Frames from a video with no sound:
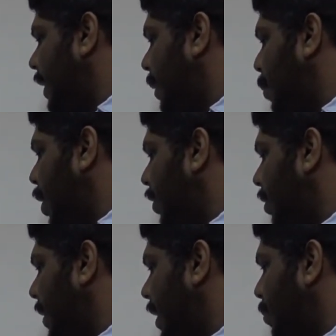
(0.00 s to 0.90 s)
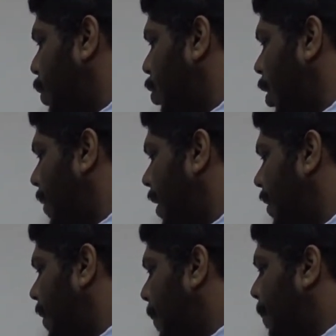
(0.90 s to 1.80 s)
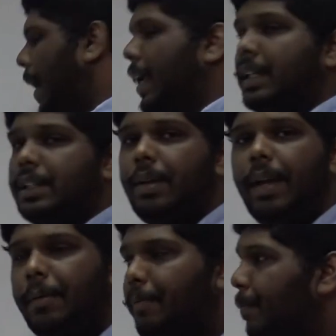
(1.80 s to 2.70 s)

The point will become 2 comma minus 3.